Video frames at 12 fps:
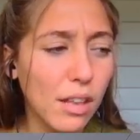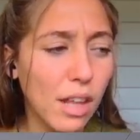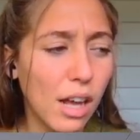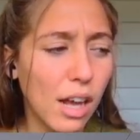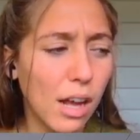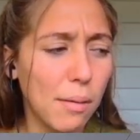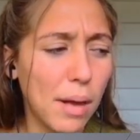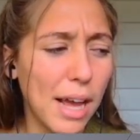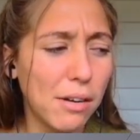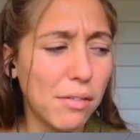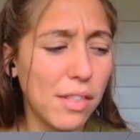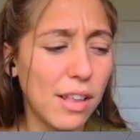I
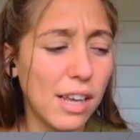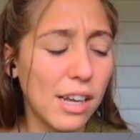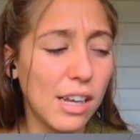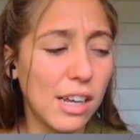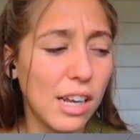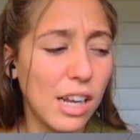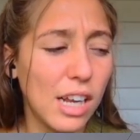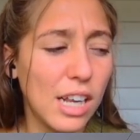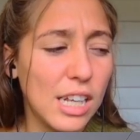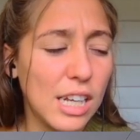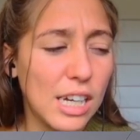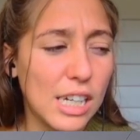don't think
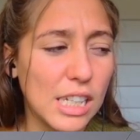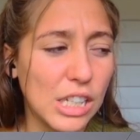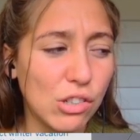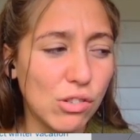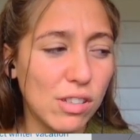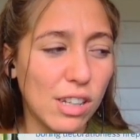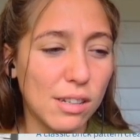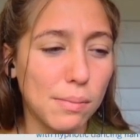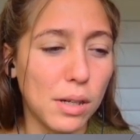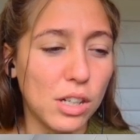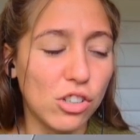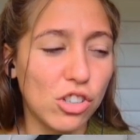I used as
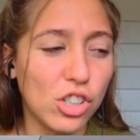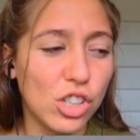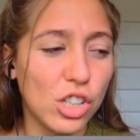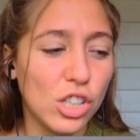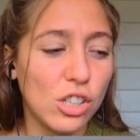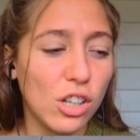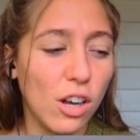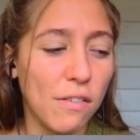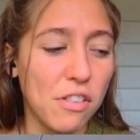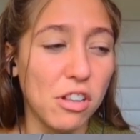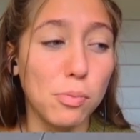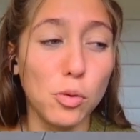much
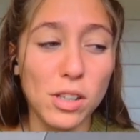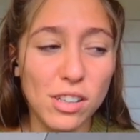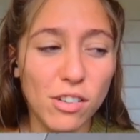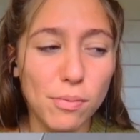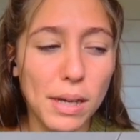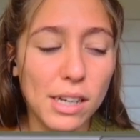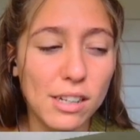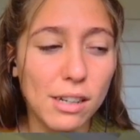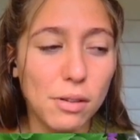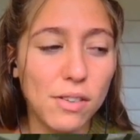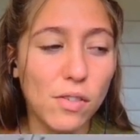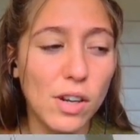of the spooky stuff pack as I
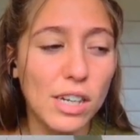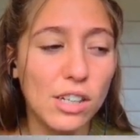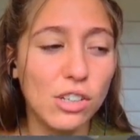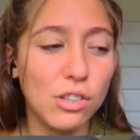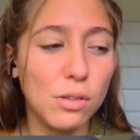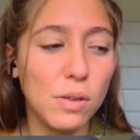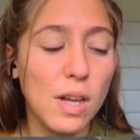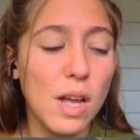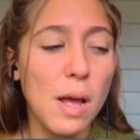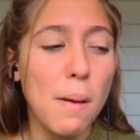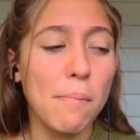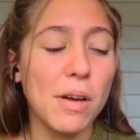would have wanted to,
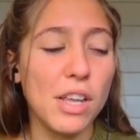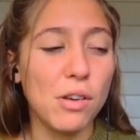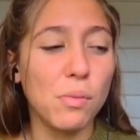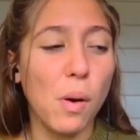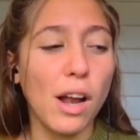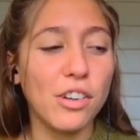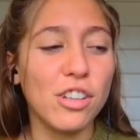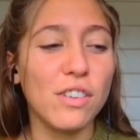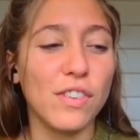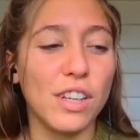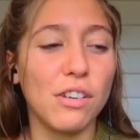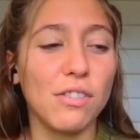but you watch in the
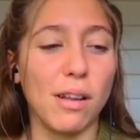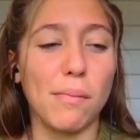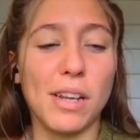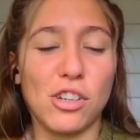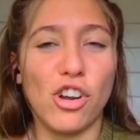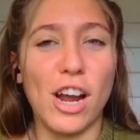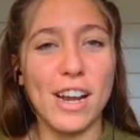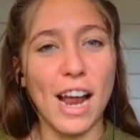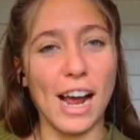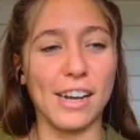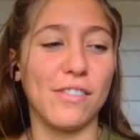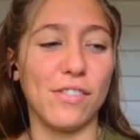videos I'm trying to
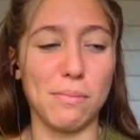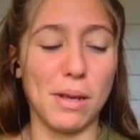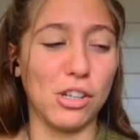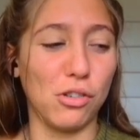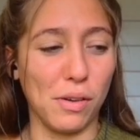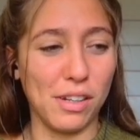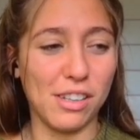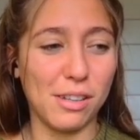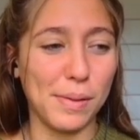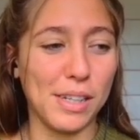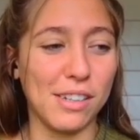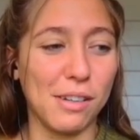actively make choices
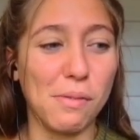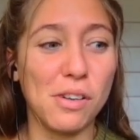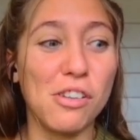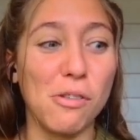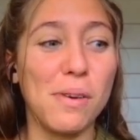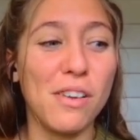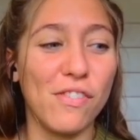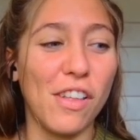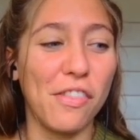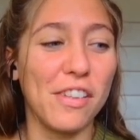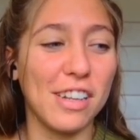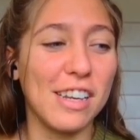because there were so many
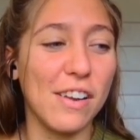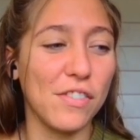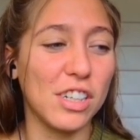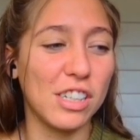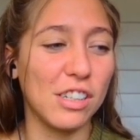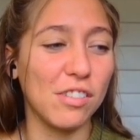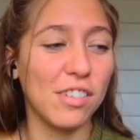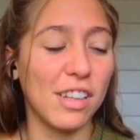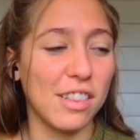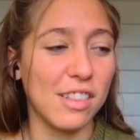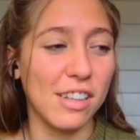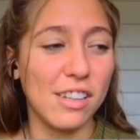fun things I never get to use,
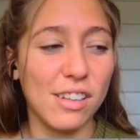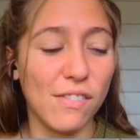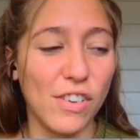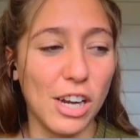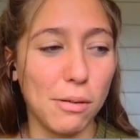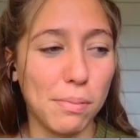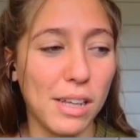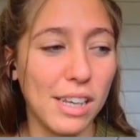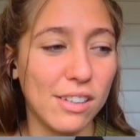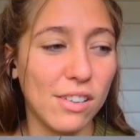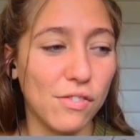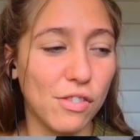like this
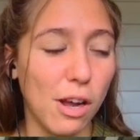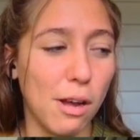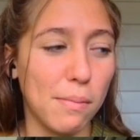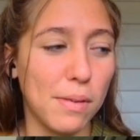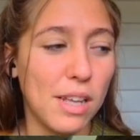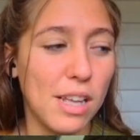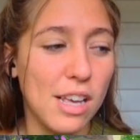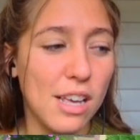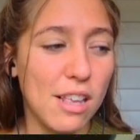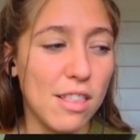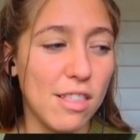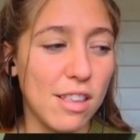fireplace from
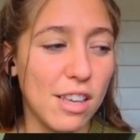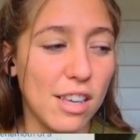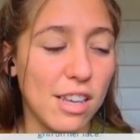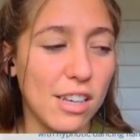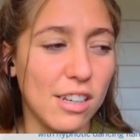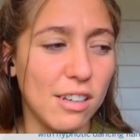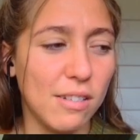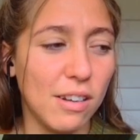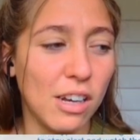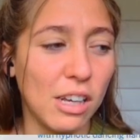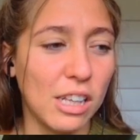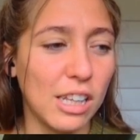the
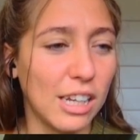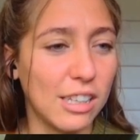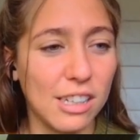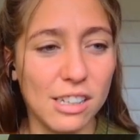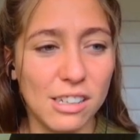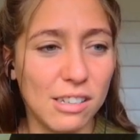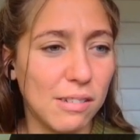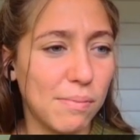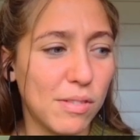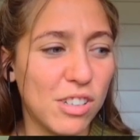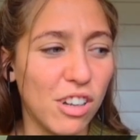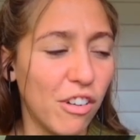eclectic
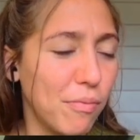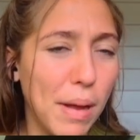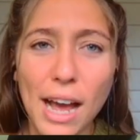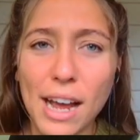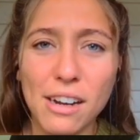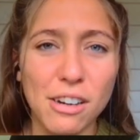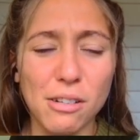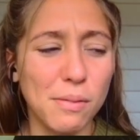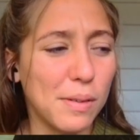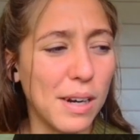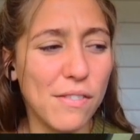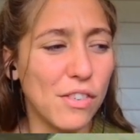stuff pack or
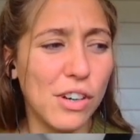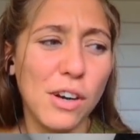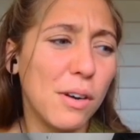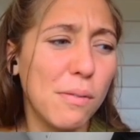whatever